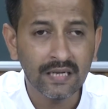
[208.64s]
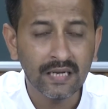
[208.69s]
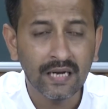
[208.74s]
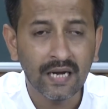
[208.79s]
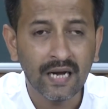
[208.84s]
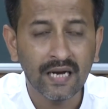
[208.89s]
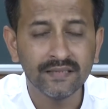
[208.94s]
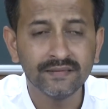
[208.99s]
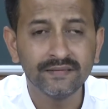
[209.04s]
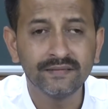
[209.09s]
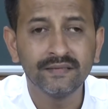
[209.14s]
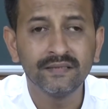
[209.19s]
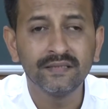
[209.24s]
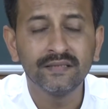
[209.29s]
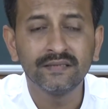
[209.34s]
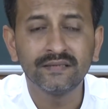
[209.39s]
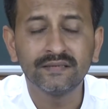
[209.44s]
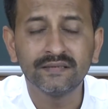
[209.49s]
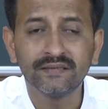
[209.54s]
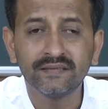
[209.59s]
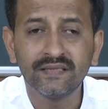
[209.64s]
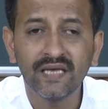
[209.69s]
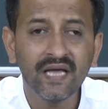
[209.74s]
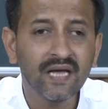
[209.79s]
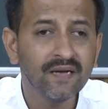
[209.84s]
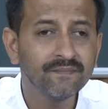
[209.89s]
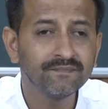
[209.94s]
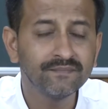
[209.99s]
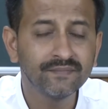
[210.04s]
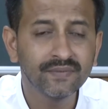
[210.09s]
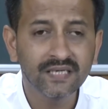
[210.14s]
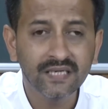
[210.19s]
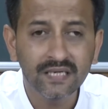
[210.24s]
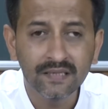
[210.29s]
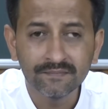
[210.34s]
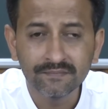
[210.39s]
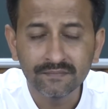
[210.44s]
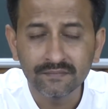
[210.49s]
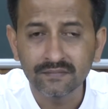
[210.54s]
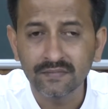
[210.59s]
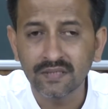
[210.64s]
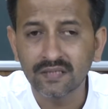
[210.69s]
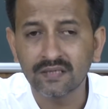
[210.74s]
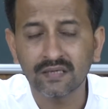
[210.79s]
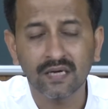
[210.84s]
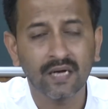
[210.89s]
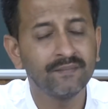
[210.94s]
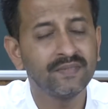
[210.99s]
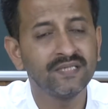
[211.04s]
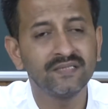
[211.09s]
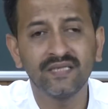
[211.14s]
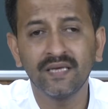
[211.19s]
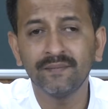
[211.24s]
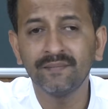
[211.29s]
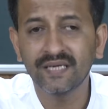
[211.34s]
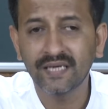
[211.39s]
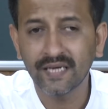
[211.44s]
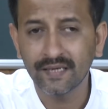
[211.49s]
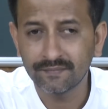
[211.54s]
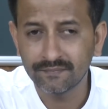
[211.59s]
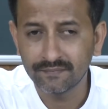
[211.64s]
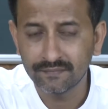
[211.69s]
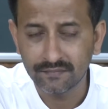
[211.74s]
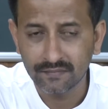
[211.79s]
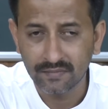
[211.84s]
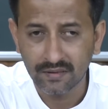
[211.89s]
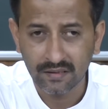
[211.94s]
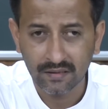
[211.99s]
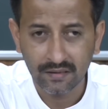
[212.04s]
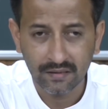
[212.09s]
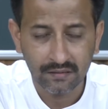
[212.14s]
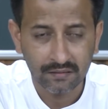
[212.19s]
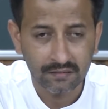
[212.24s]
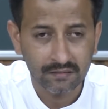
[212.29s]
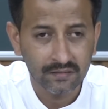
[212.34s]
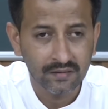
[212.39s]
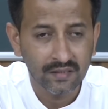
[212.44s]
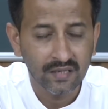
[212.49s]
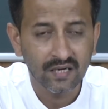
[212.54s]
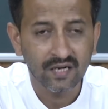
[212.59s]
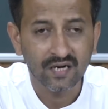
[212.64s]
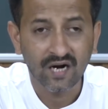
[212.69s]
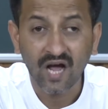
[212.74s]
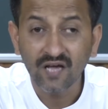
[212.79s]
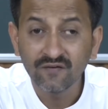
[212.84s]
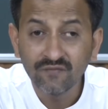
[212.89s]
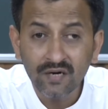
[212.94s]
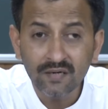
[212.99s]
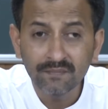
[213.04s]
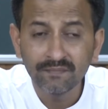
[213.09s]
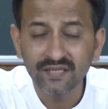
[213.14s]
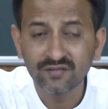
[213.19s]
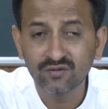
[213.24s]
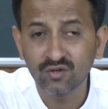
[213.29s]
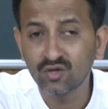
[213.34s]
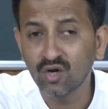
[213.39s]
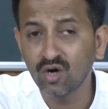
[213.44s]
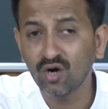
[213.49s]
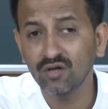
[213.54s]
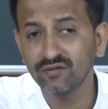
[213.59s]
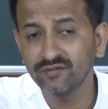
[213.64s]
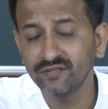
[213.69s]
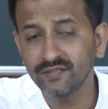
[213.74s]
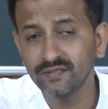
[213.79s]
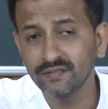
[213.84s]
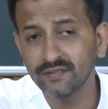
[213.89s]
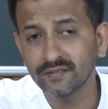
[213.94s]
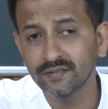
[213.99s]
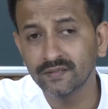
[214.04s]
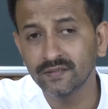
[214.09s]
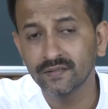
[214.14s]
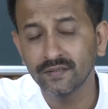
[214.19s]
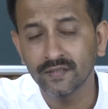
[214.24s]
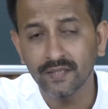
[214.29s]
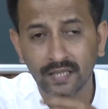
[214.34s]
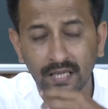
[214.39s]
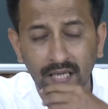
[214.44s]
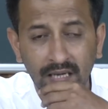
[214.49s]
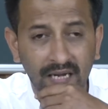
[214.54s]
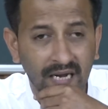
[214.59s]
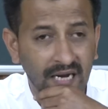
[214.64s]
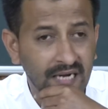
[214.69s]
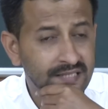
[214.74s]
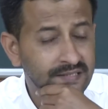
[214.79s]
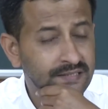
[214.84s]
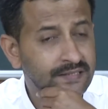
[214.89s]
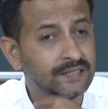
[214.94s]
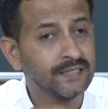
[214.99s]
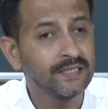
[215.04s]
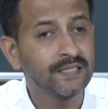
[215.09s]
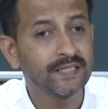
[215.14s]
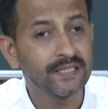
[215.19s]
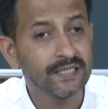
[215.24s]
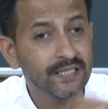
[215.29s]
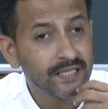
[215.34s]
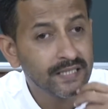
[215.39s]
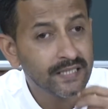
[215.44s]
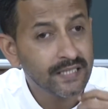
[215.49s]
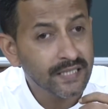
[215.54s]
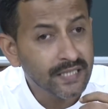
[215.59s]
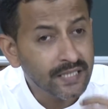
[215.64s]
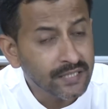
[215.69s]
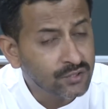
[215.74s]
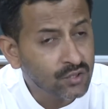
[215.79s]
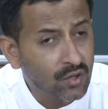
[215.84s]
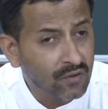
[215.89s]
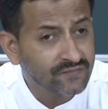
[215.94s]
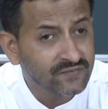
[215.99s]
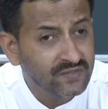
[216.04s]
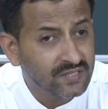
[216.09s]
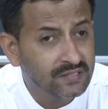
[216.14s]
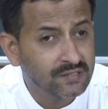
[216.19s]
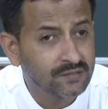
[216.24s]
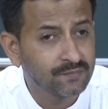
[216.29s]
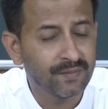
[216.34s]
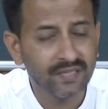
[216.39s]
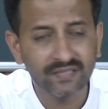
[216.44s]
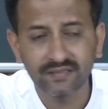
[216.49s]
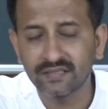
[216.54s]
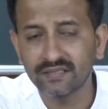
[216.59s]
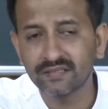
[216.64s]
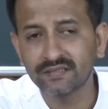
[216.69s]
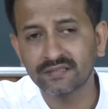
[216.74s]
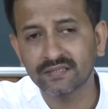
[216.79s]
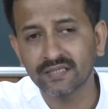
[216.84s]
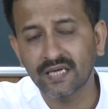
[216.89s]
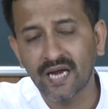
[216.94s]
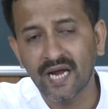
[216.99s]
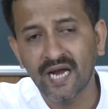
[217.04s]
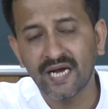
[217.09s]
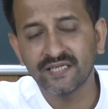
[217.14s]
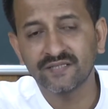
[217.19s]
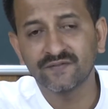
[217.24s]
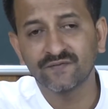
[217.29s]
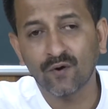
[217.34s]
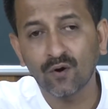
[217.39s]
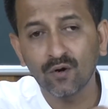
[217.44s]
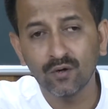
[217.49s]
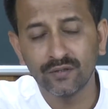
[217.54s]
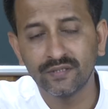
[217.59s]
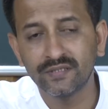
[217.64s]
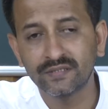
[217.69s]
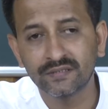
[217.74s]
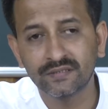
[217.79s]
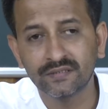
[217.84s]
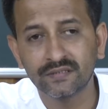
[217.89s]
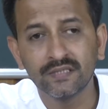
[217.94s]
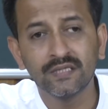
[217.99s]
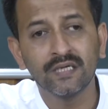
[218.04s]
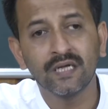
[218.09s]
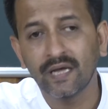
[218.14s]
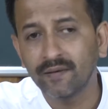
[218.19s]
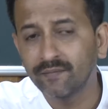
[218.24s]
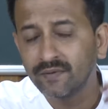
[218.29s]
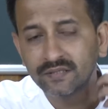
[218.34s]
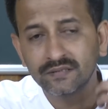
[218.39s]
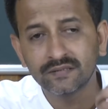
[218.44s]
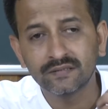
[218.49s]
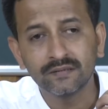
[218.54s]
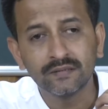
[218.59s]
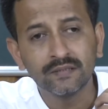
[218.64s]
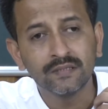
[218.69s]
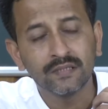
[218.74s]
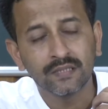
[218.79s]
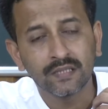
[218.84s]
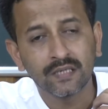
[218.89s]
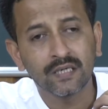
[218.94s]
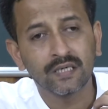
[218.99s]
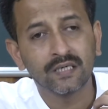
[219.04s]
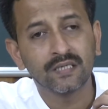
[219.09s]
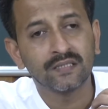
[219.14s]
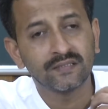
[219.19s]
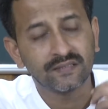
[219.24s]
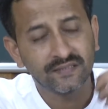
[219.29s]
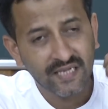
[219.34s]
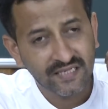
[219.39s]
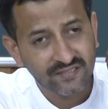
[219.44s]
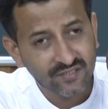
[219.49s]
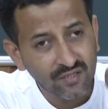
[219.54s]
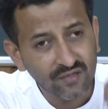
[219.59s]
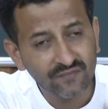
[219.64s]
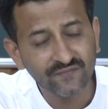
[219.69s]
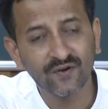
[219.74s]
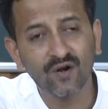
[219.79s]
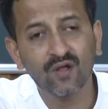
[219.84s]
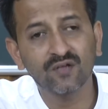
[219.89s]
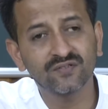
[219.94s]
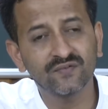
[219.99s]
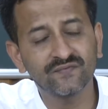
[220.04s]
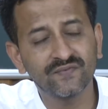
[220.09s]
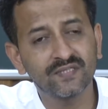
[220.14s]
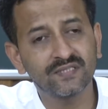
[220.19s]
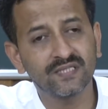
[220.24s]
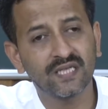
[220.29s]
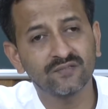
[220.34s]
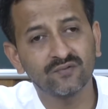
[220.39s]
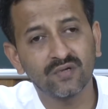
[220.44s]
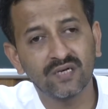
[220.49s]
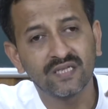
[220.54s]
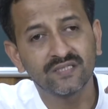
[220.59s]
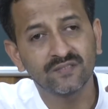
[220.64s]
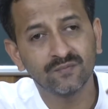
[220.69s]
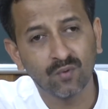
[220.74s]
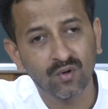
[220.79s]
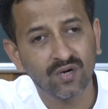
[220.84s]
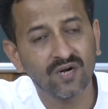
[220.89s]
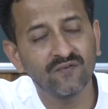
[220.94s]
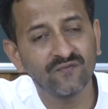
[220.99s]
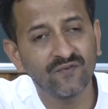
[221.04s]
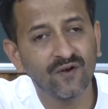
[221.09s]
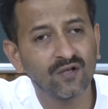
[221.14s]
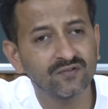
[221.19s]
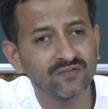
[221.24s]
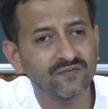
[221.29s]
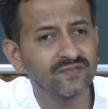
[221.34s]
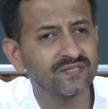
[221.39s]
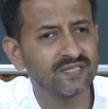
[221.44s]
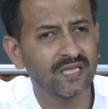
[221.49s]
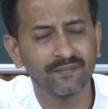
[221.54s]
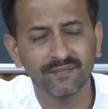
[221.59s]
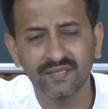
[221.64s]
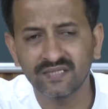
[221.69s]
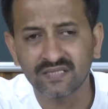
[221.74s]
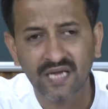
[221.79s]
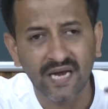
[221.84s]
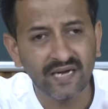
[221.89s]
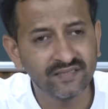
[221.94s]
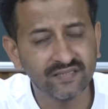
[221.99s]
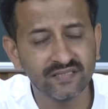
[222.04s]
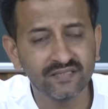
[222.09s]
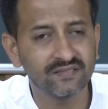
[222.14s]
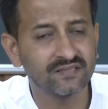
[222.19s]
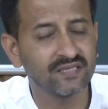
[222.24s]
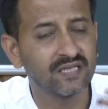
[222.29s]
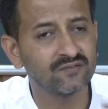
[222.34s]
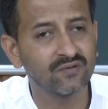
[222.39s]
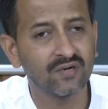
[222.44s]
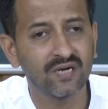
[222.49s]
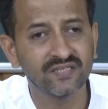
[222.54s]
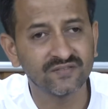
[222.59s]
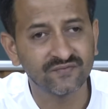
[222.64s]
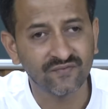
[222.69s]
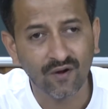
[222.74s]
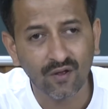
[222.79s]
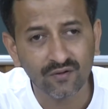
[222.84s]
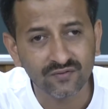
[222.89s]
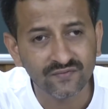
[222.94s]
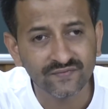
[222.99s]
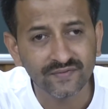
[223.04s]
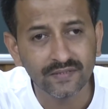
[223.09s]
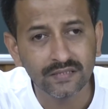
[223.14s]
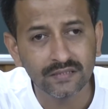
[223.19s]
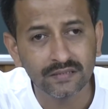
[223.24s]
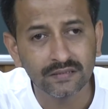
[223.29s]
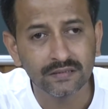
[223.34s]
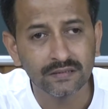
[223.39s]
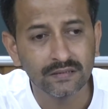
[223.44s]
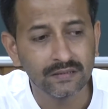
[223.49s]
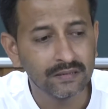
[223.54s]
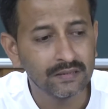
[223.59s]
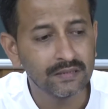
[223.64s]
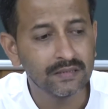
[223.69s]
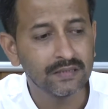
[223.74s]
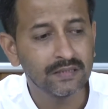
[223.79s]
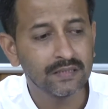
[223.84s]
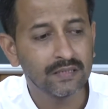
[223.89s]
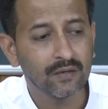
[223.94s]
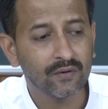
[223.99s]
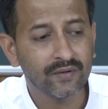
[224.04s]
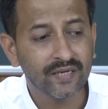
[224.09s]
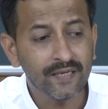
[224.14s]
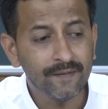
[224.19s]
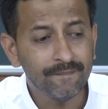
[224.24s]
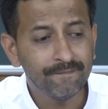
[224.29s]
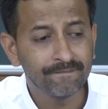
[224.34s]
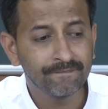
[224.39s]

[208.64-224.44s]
and they have become, I mean they became rival methodologies, and each of these methods had followers among natural philosophers as well as moral philosophers, I mean scientists as well as philosophers. Okay?